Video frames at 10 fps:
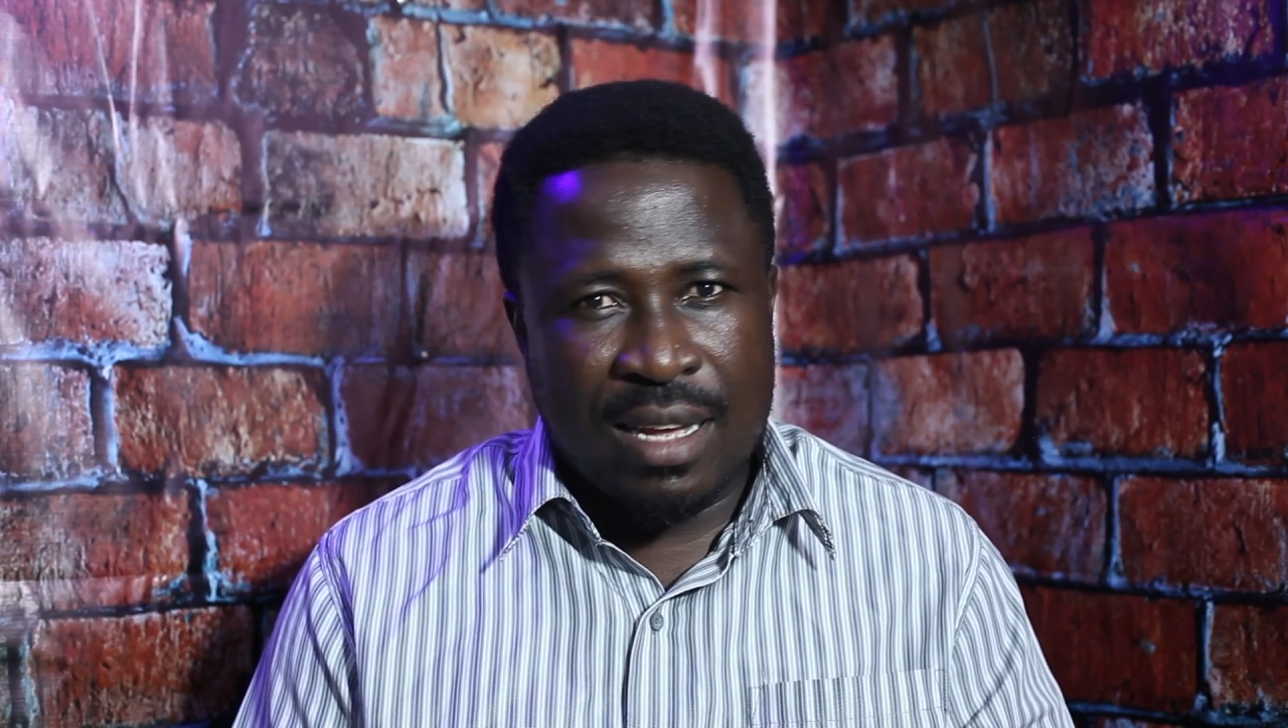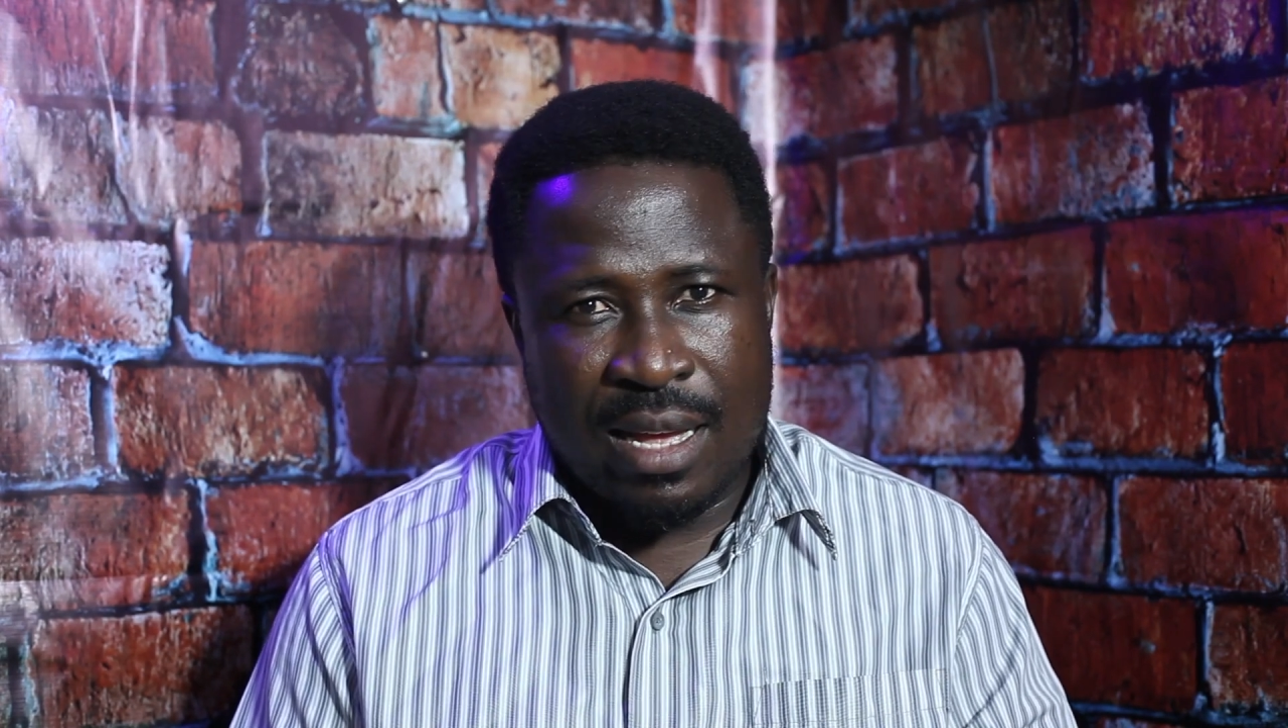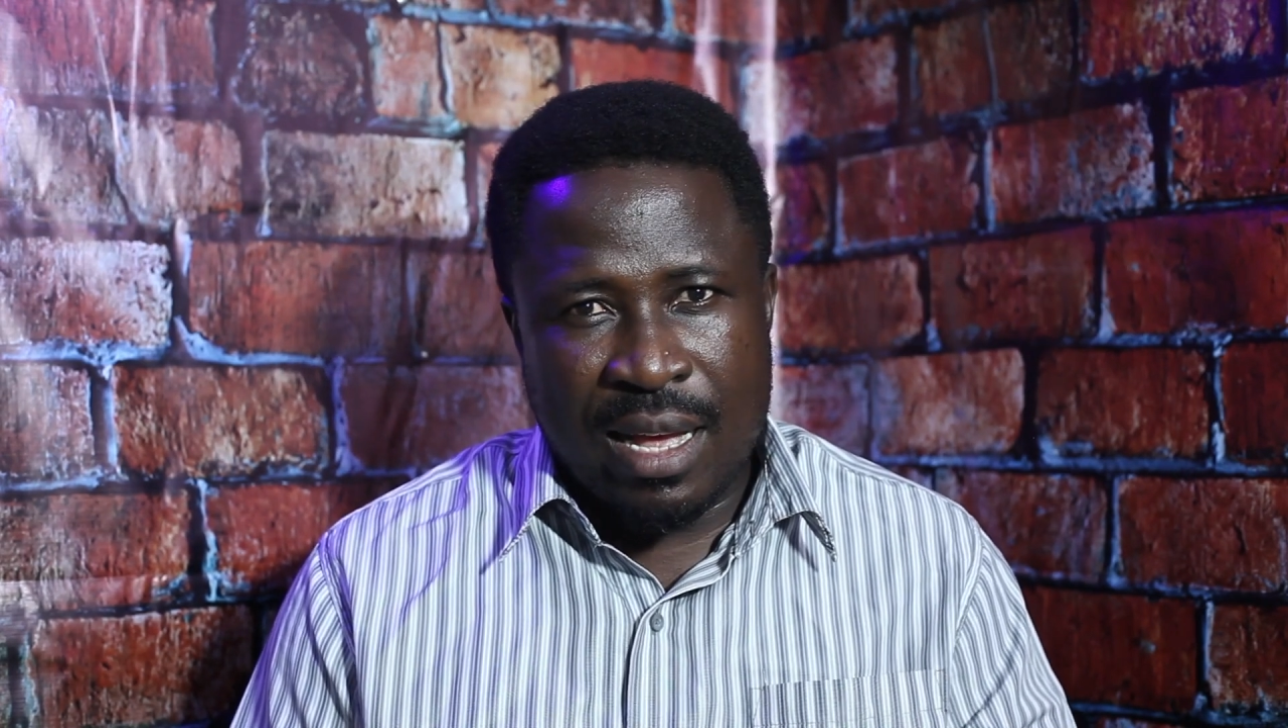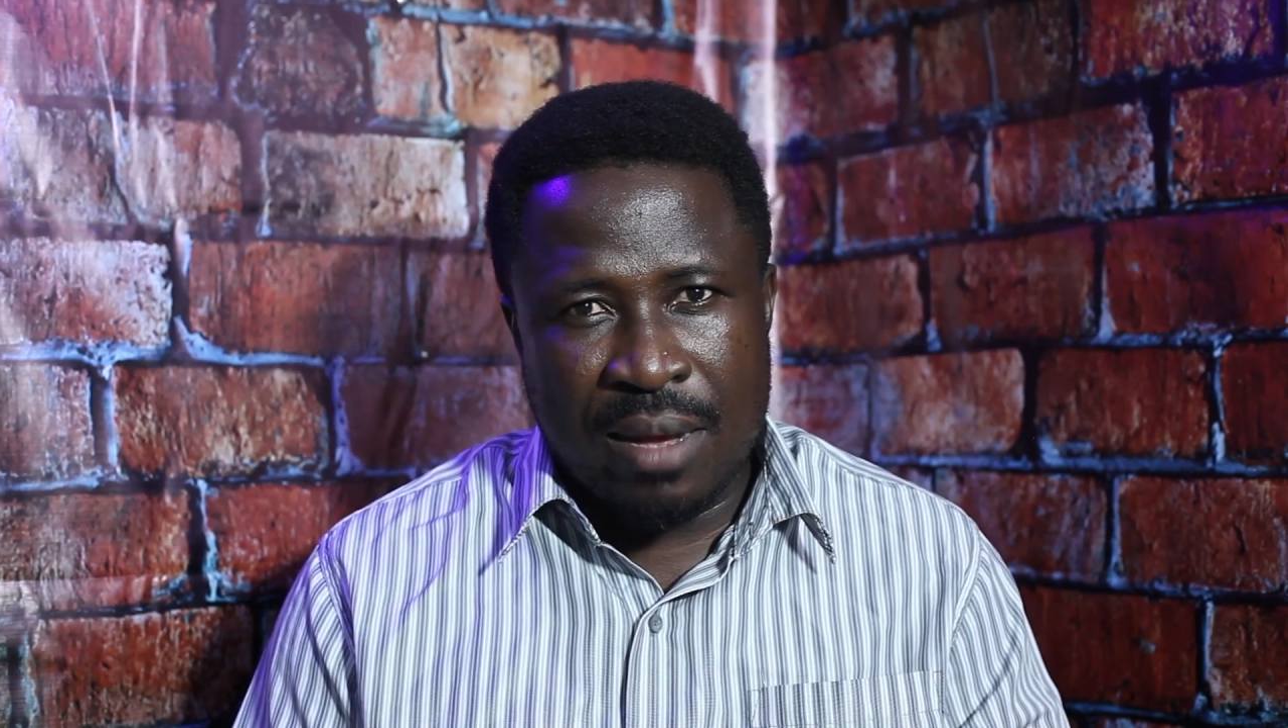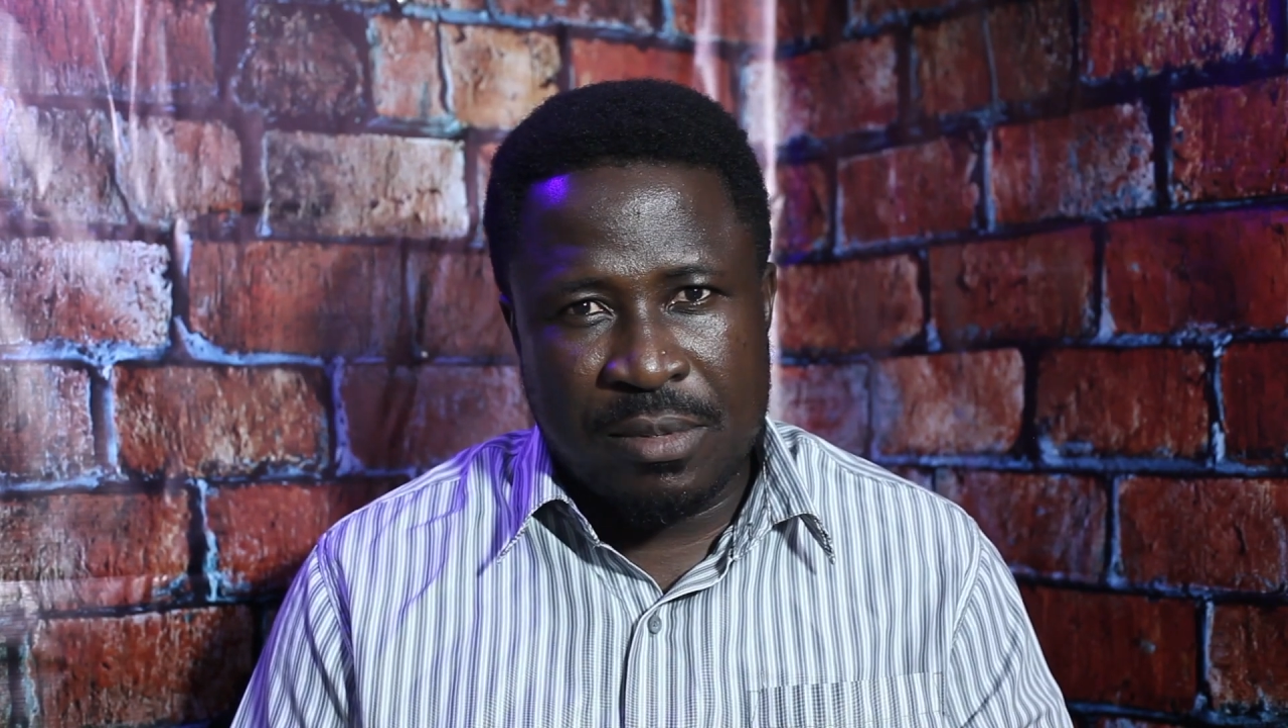
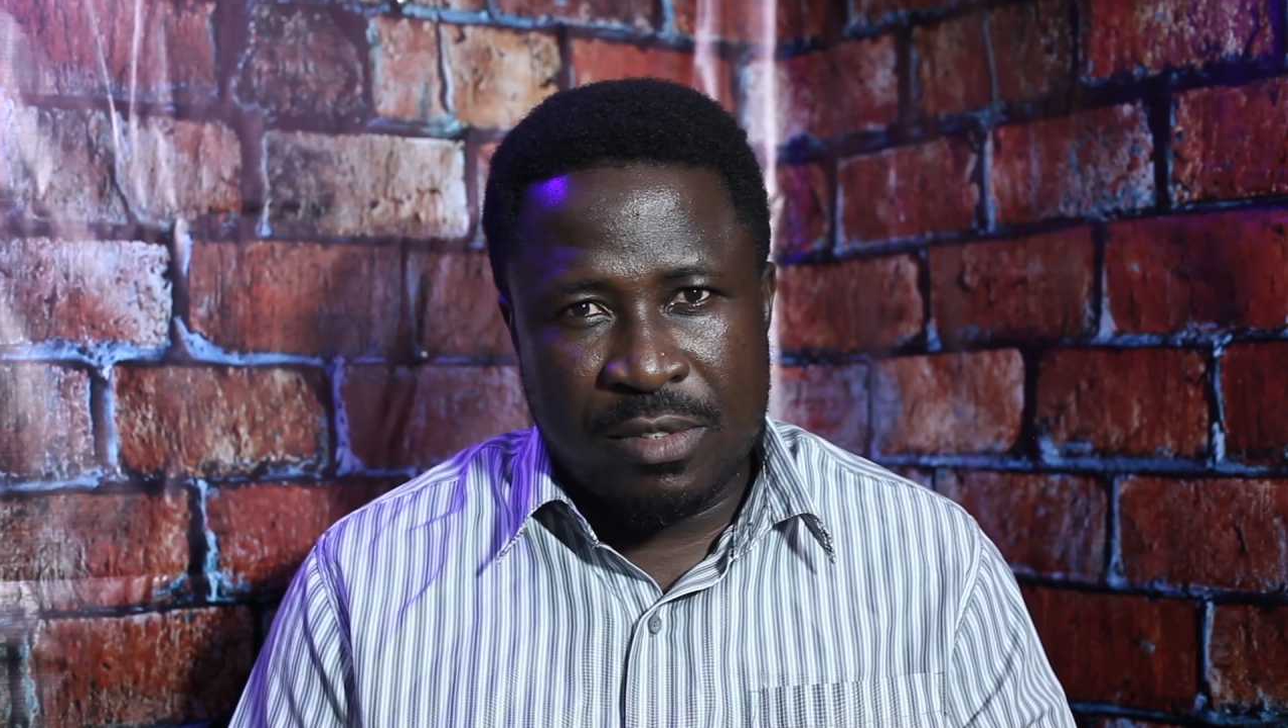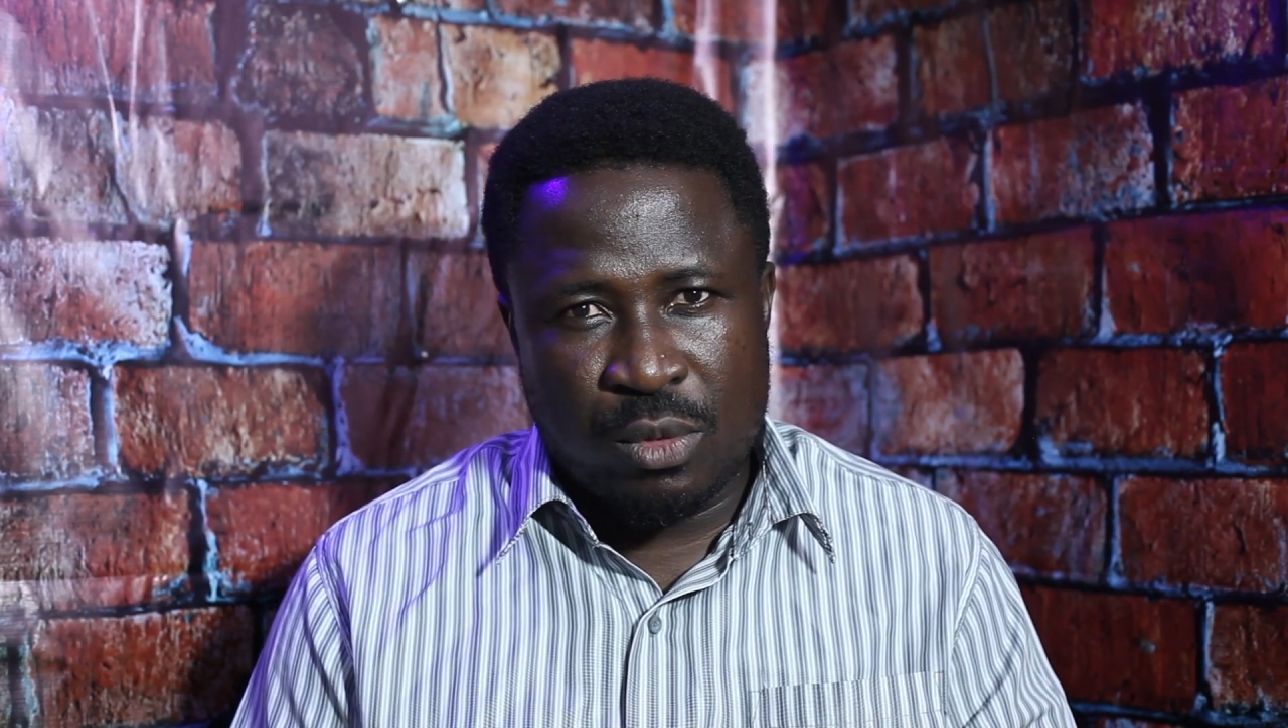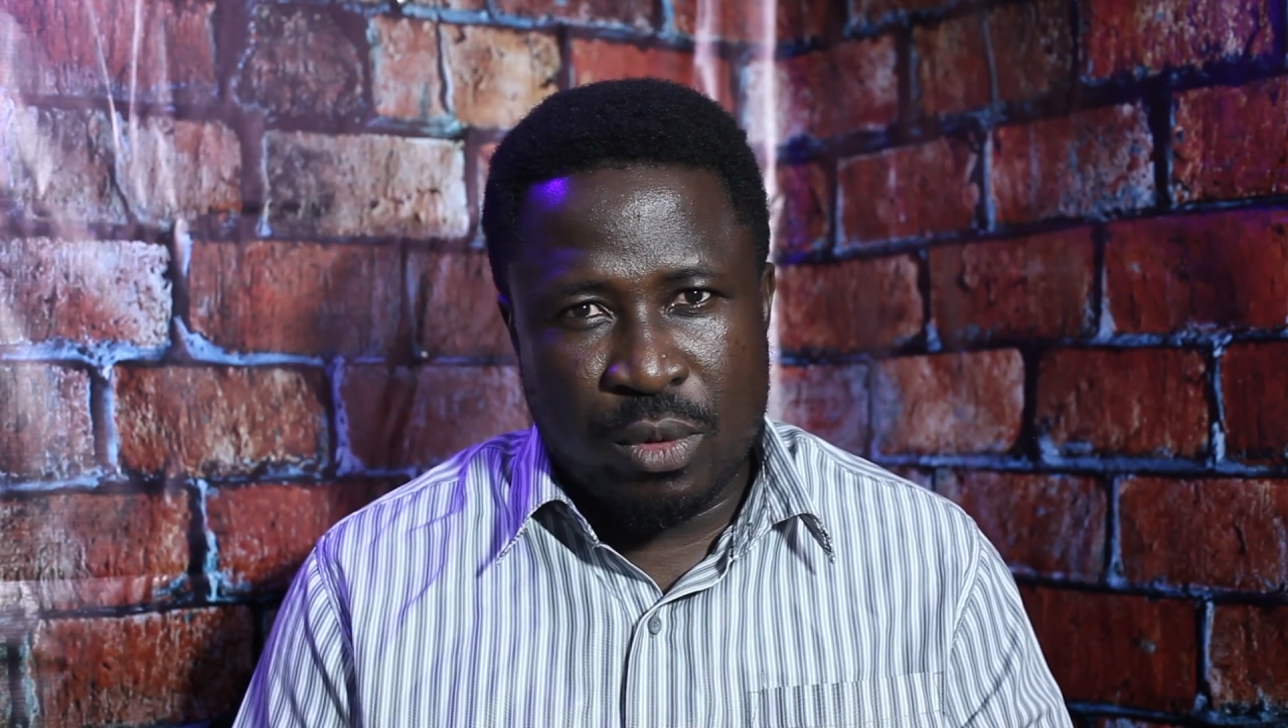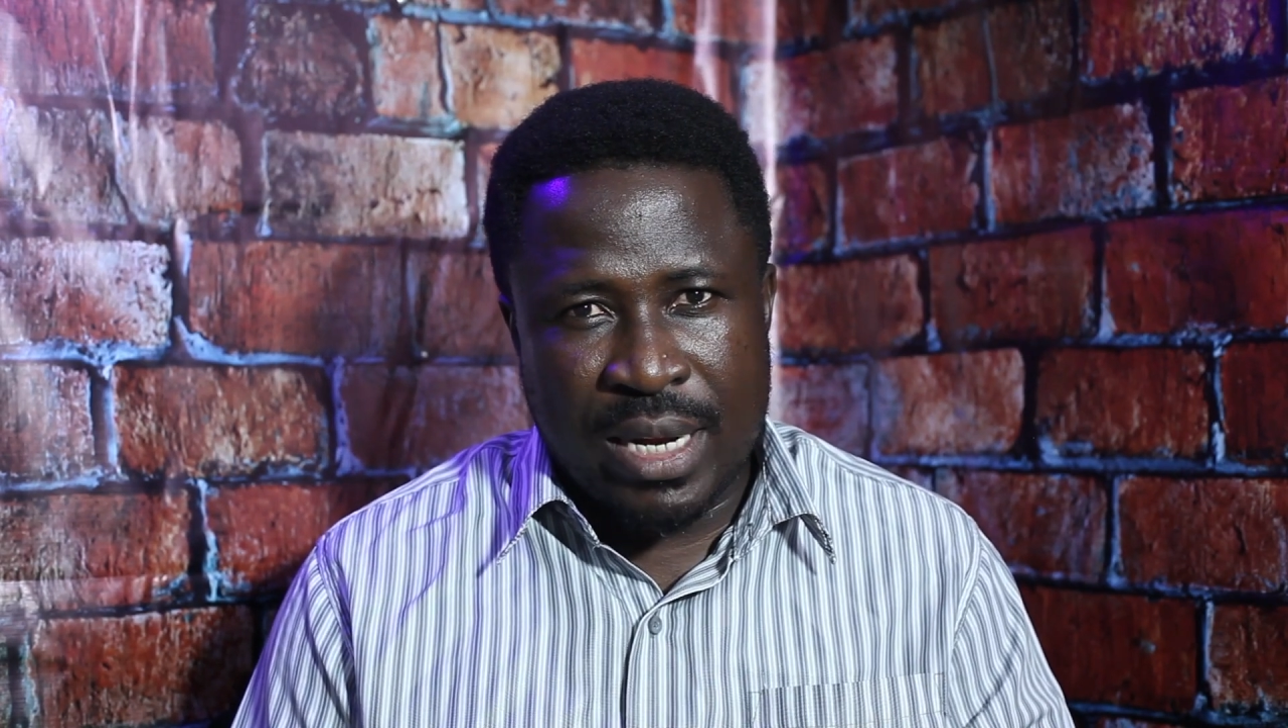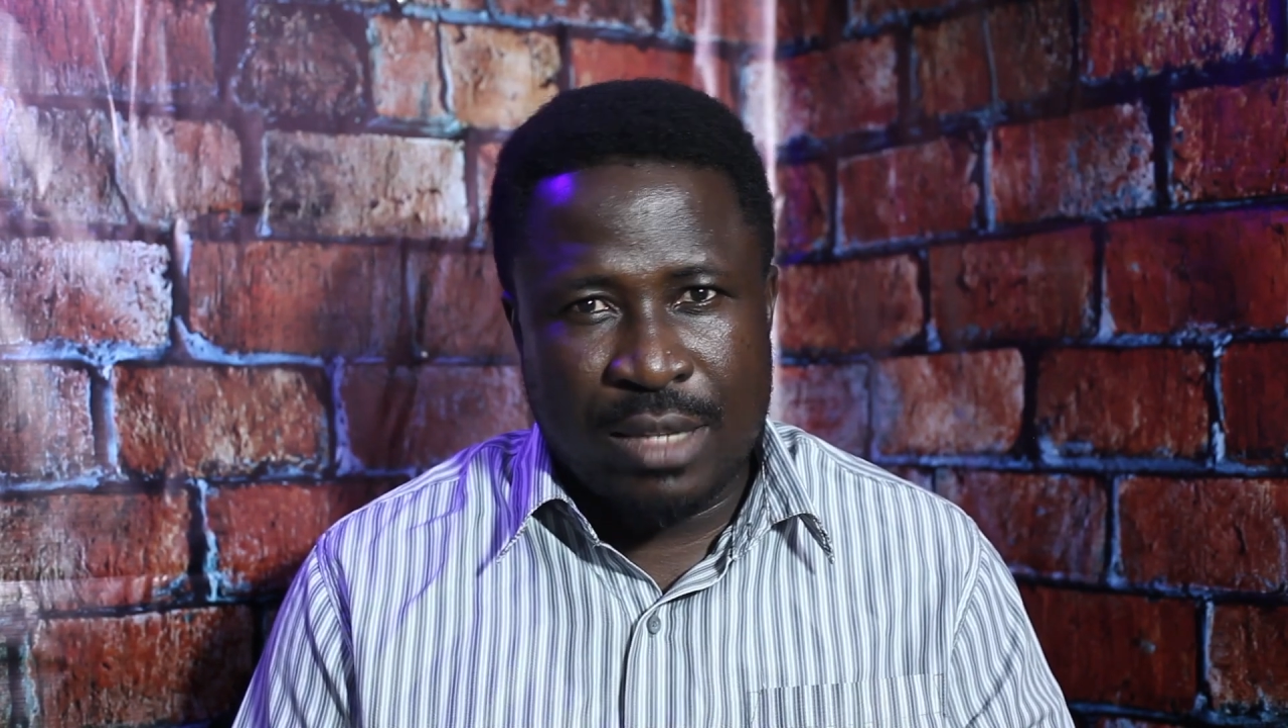helps solder